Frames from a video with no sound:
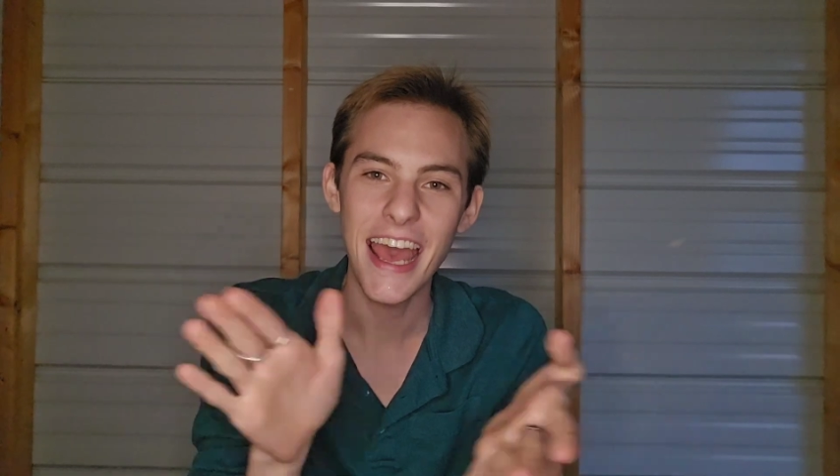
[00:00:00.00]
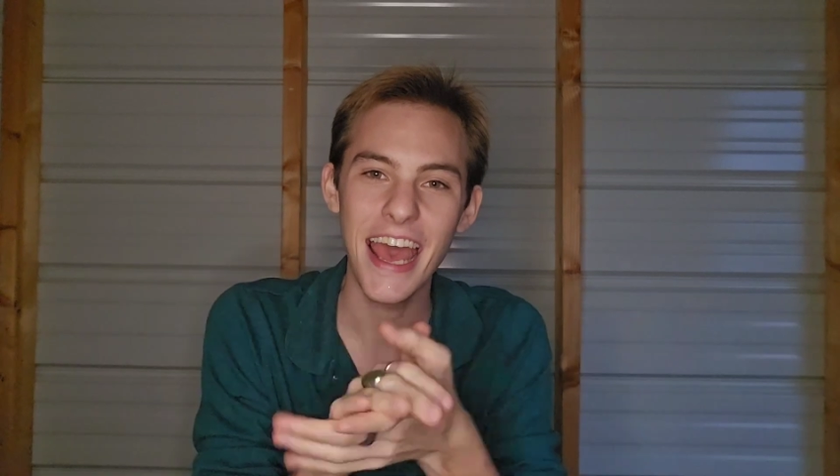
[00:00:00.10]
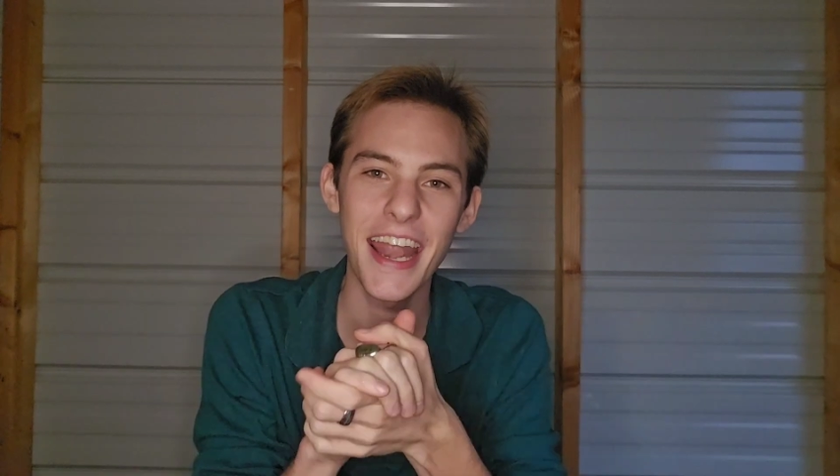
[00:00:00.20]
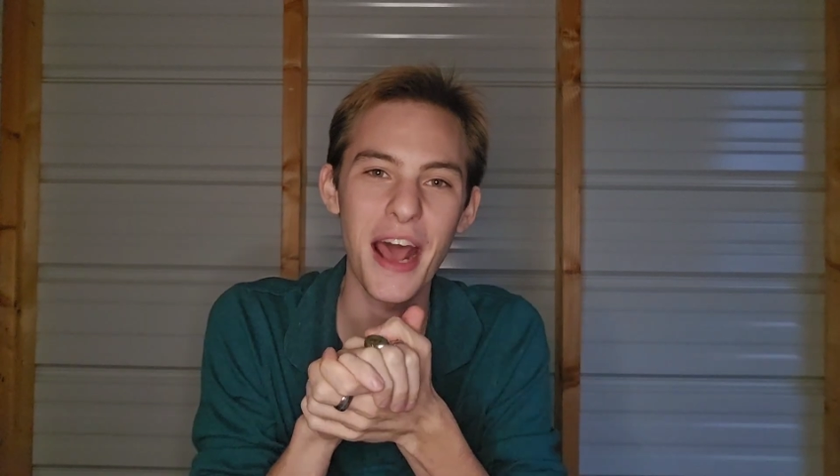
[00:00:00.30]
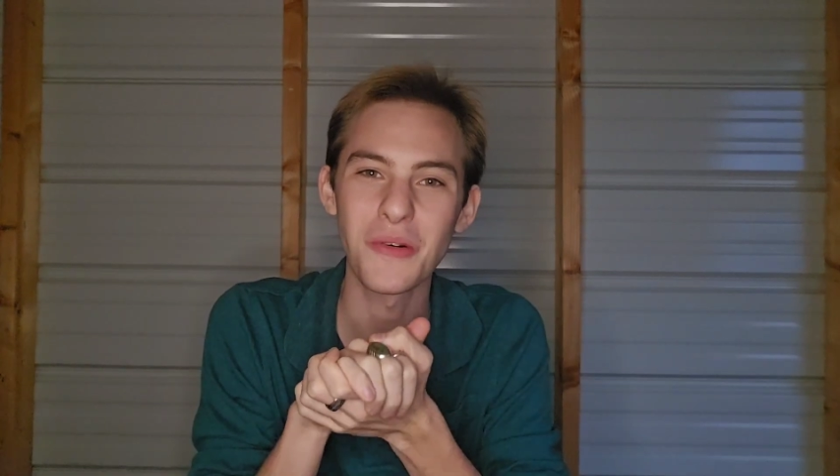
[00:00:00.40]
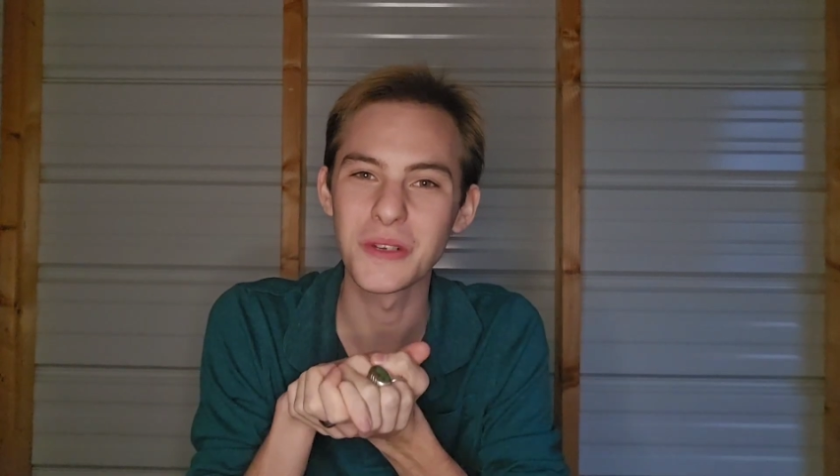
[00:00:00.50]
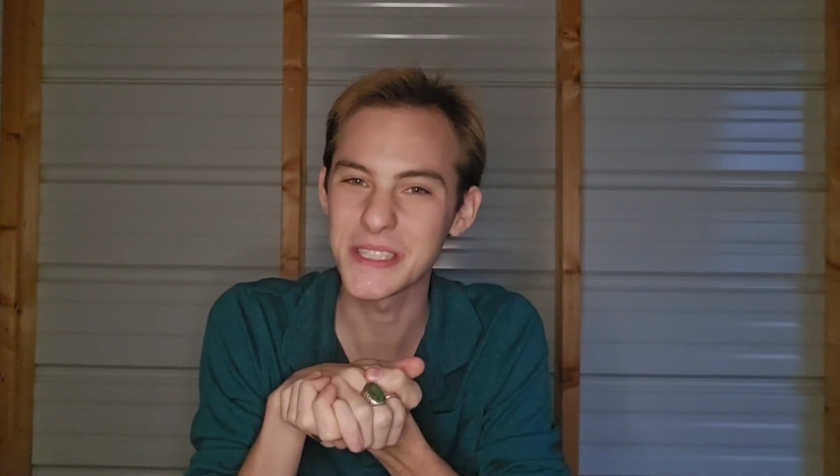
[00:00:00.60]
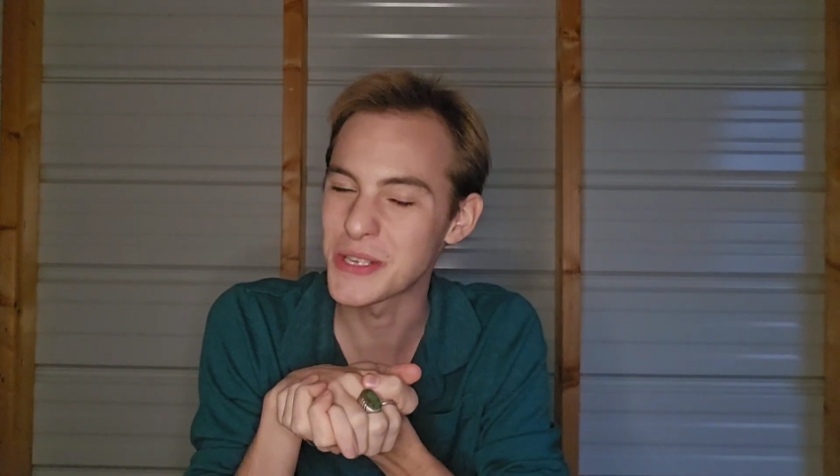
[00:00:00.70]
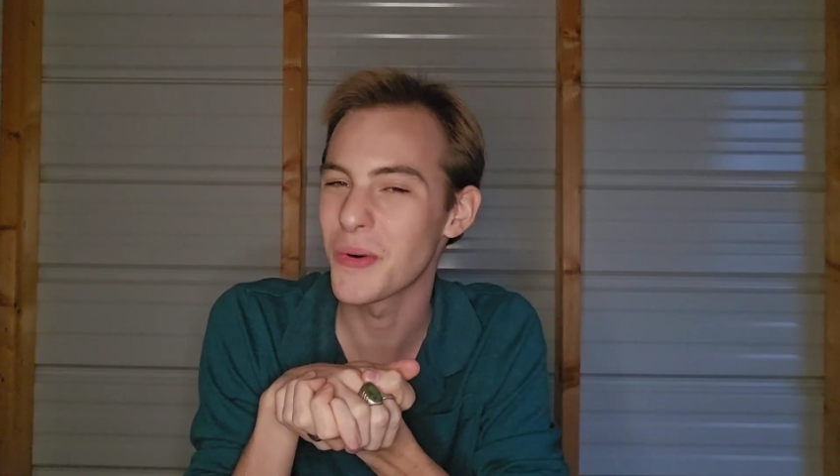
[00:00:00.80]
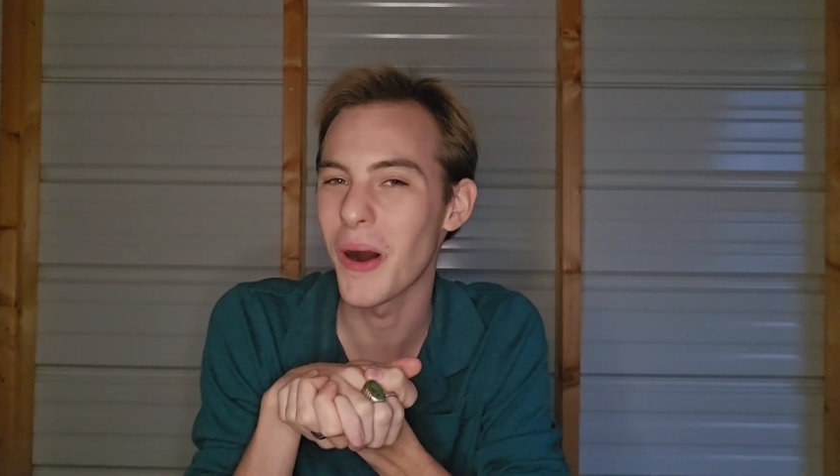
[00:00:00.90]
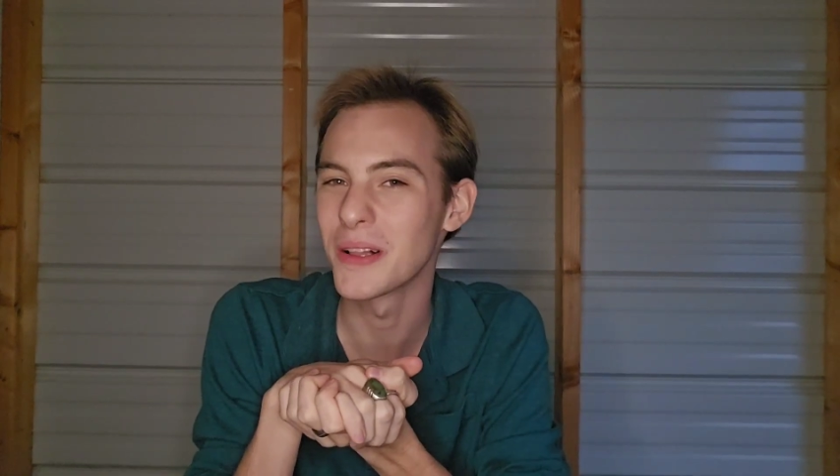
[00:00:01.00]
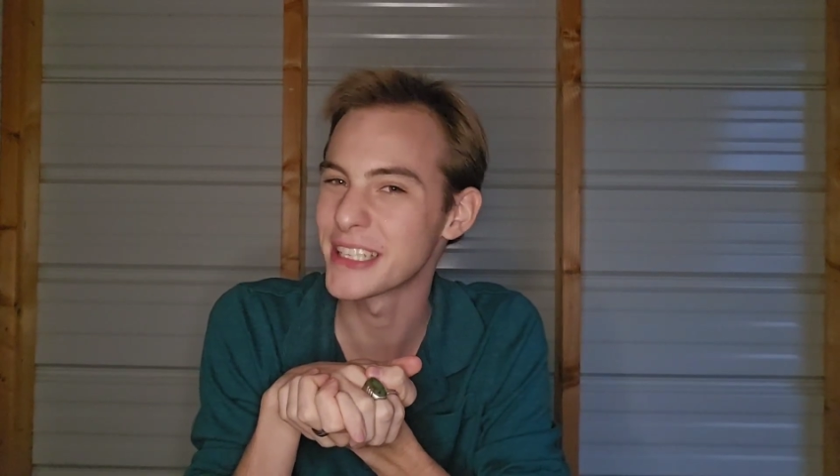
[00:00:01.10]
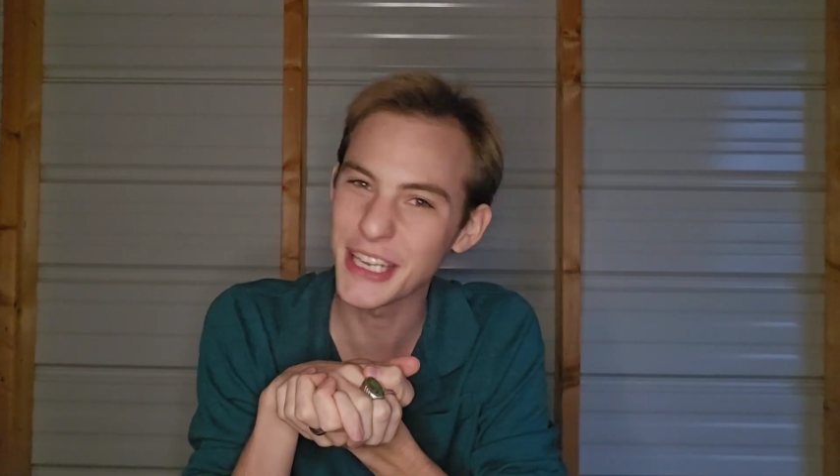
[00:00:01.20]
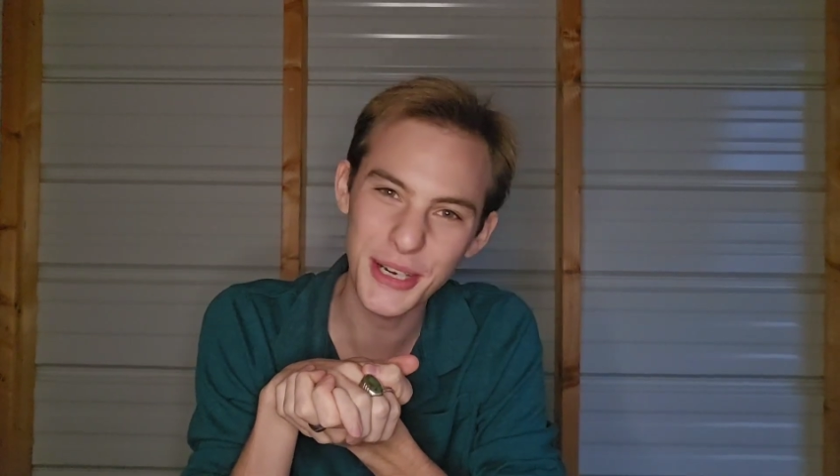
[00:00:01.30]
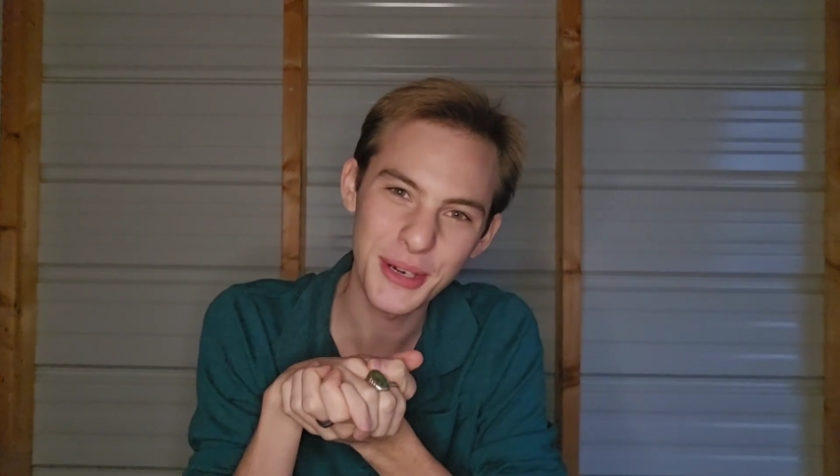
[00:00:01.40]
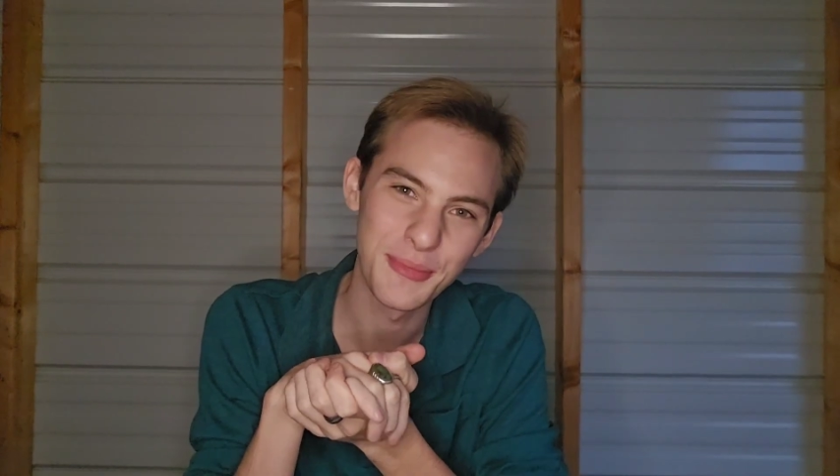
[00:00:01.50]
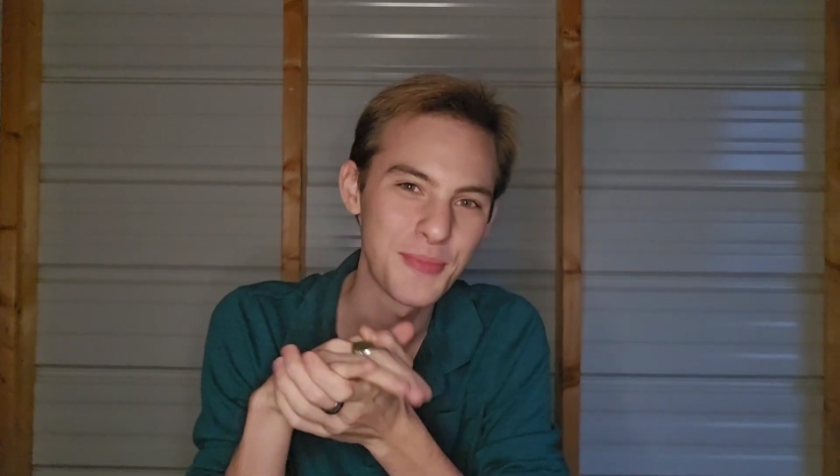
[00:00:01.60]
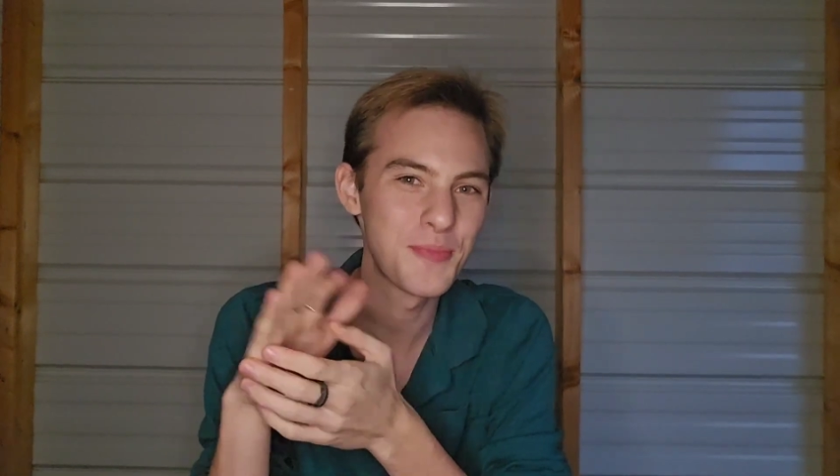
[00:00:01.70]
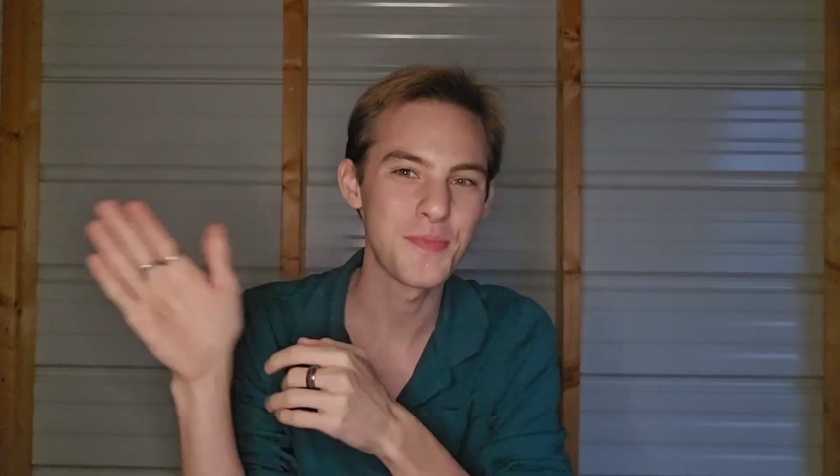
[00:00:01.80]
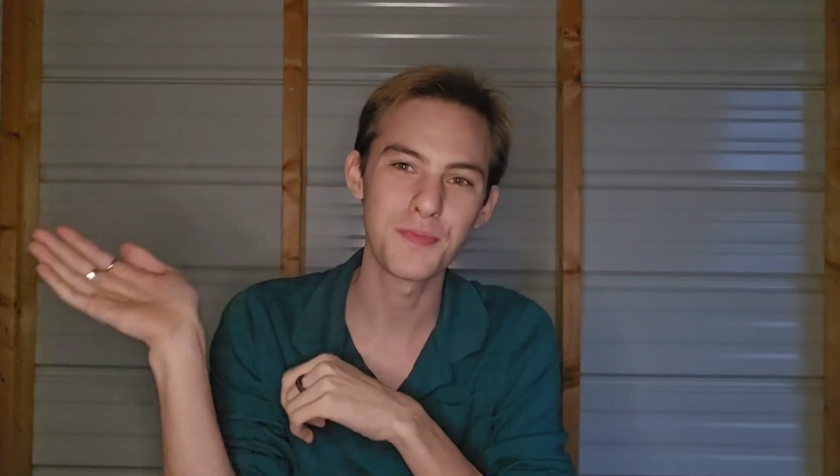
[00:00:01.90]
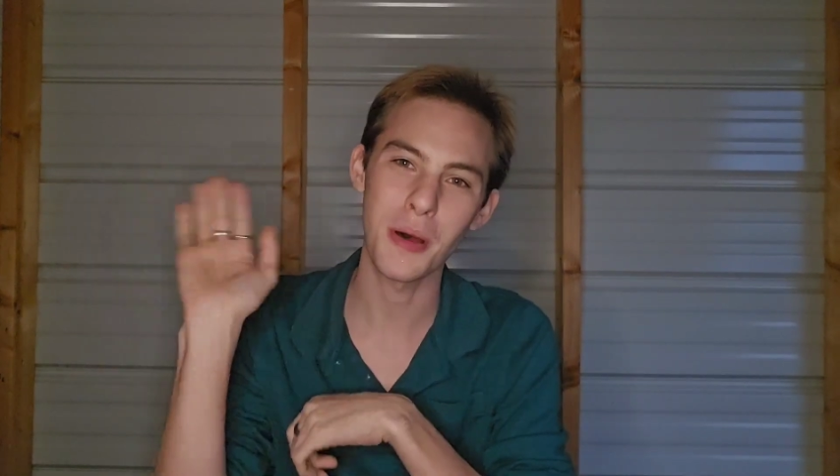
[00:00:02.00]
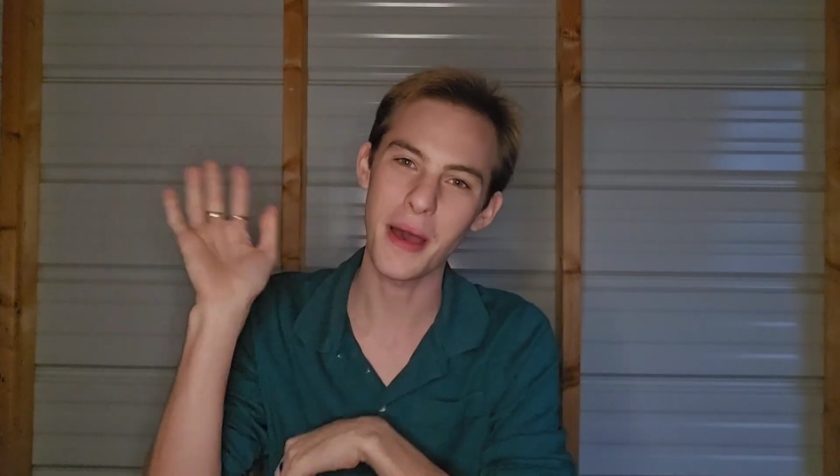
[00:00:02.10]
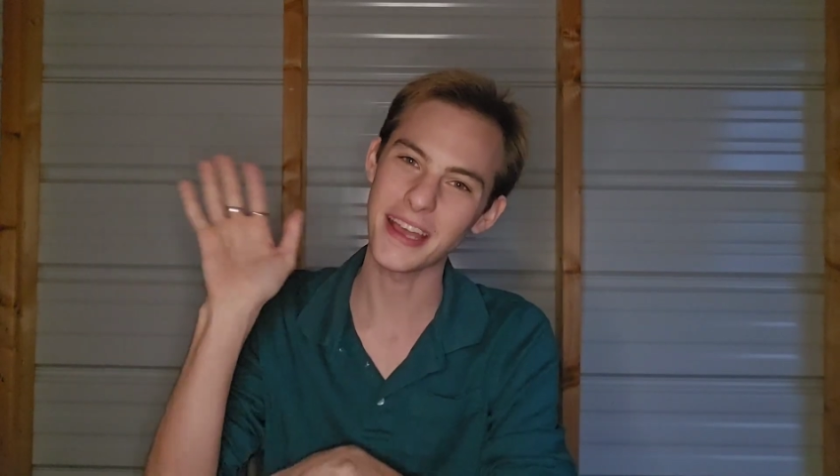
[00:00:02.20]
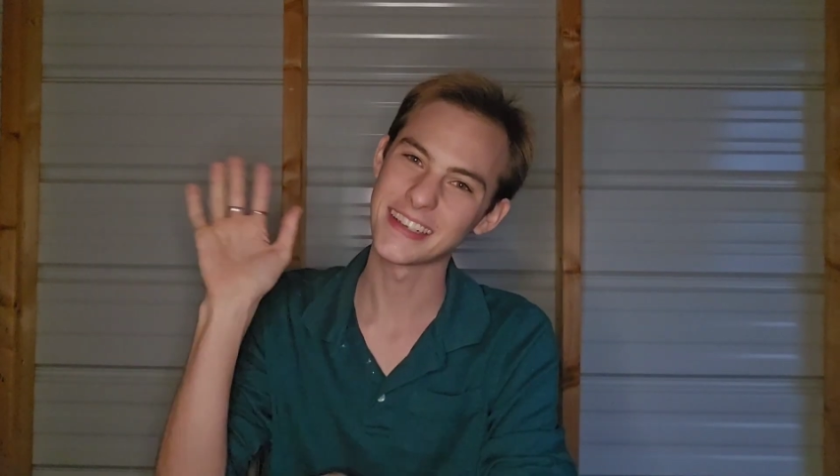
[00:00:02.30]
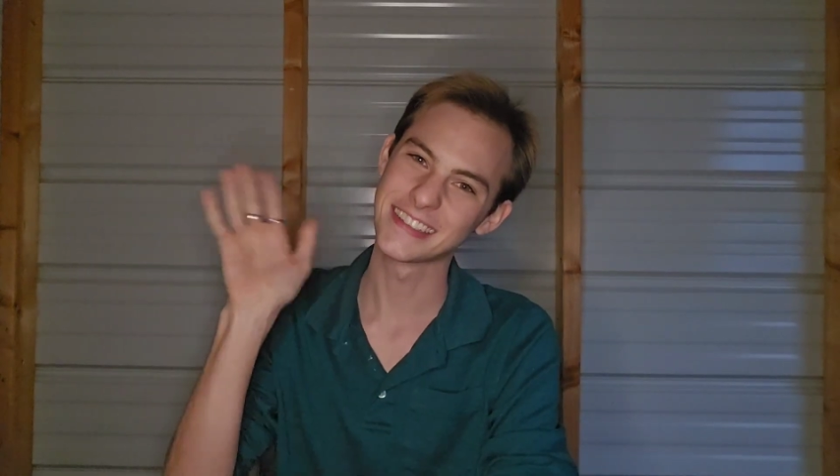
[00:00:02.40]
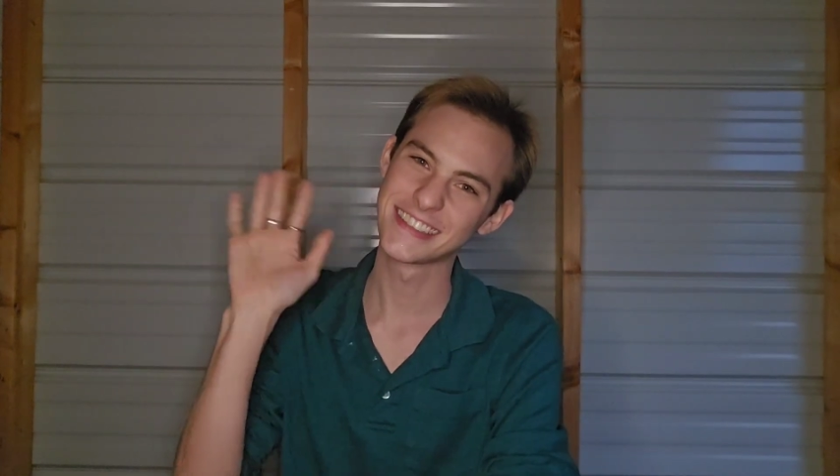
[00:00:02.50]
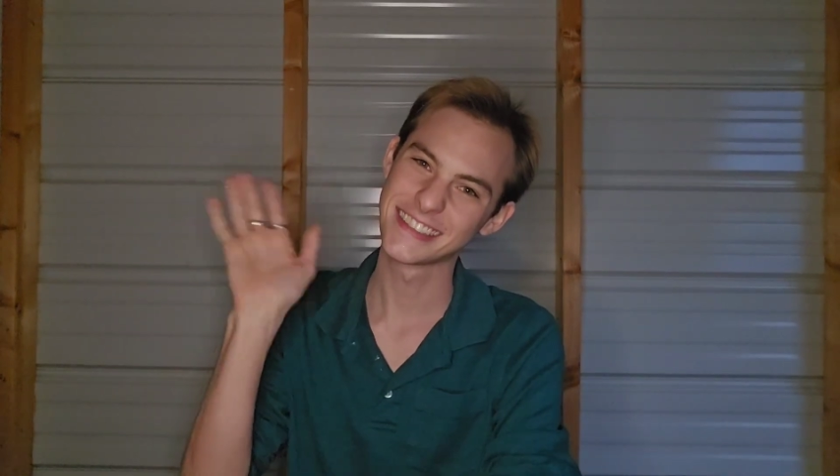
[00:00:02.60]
and I will see you all later. Bye-bye.